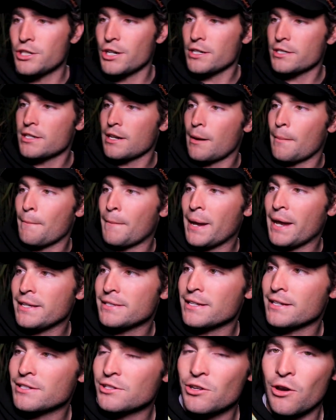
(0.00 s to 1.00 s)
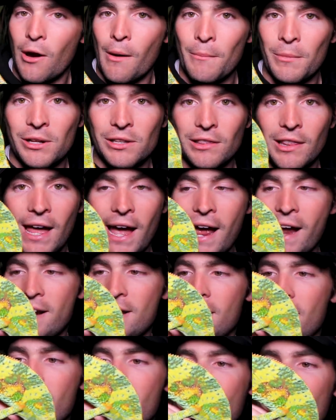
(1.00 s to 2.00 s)
just amazing. So I'm
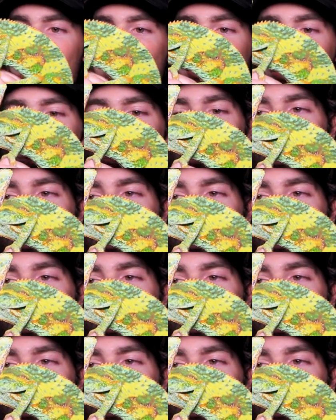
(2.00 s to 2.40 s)
glad that the